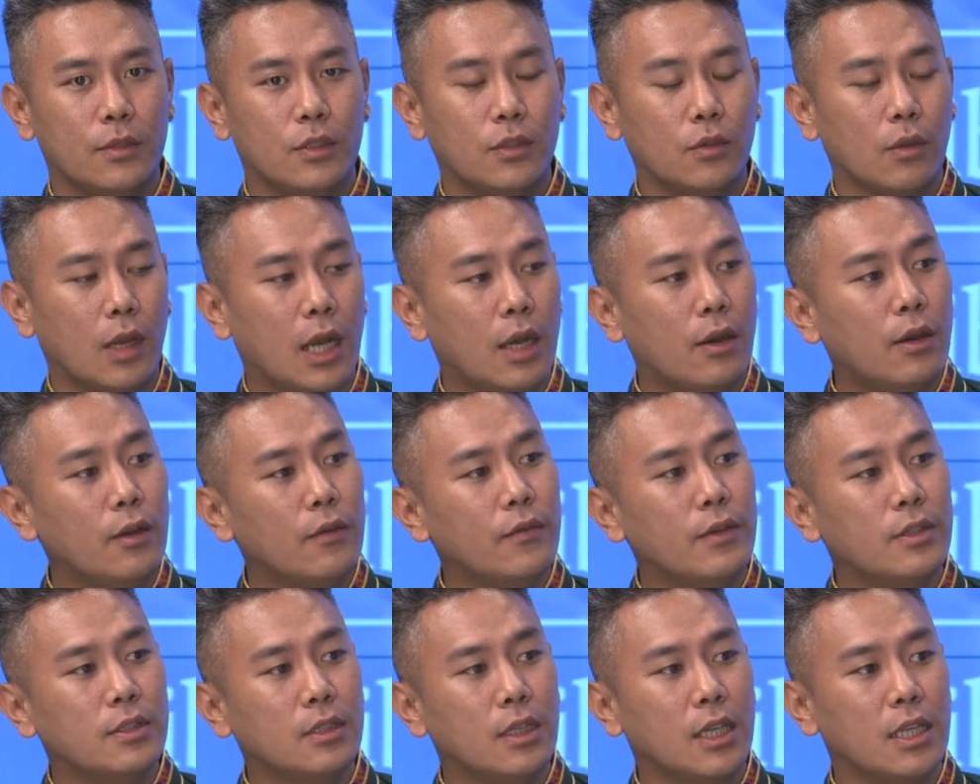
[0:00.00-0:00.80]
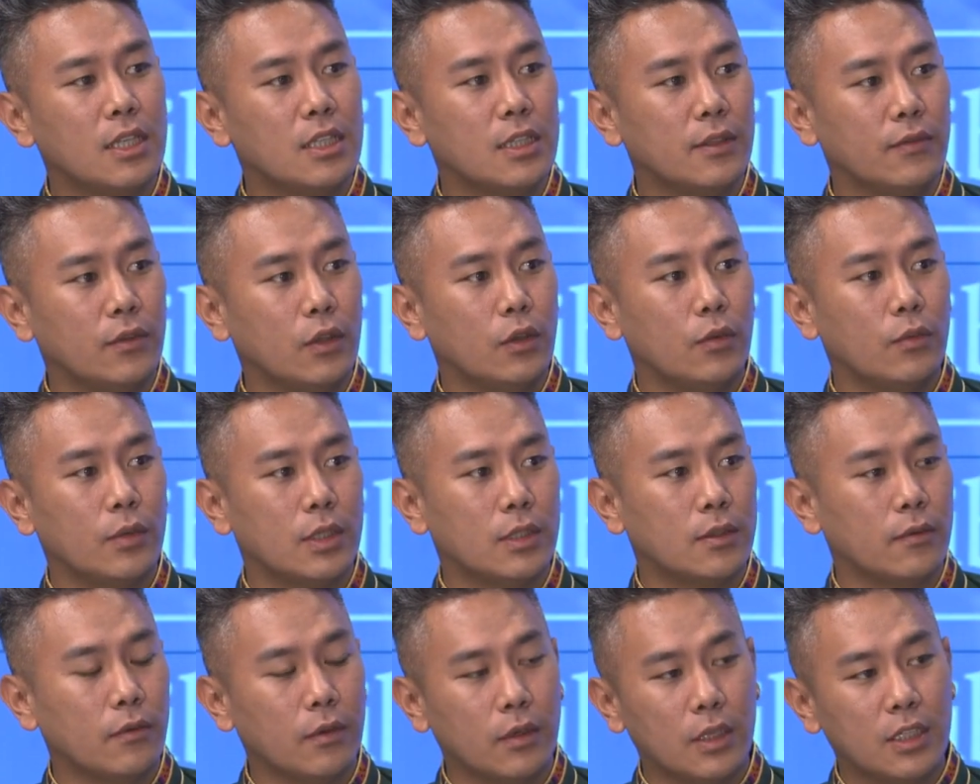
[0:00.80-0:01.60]
So our visa interview
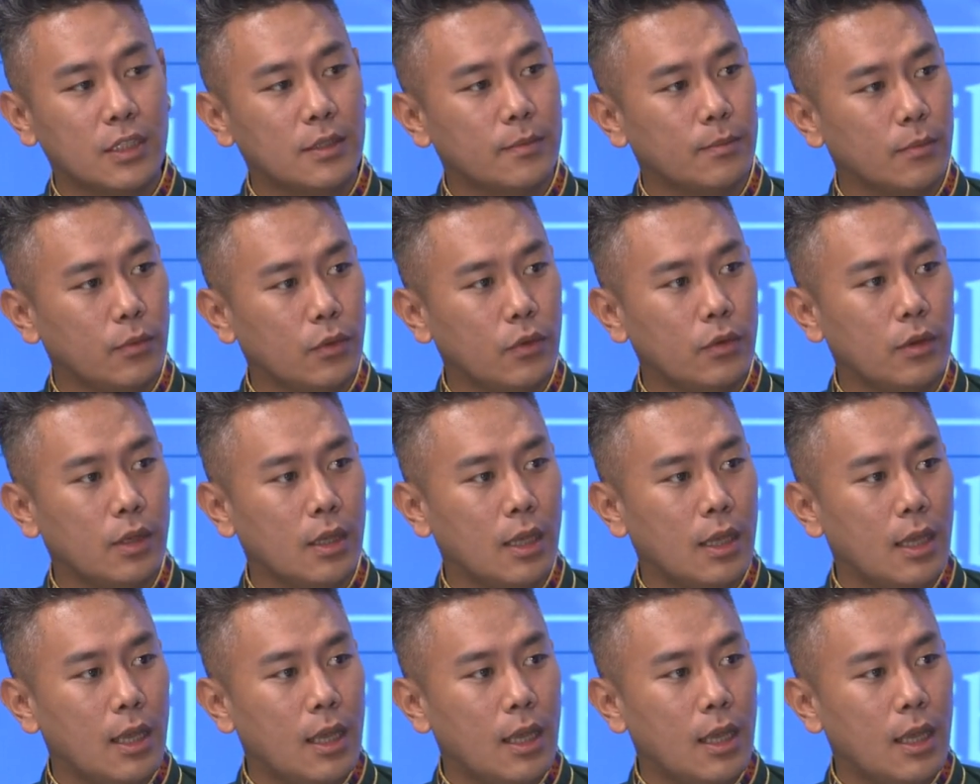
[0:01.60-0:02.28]
was really smooth.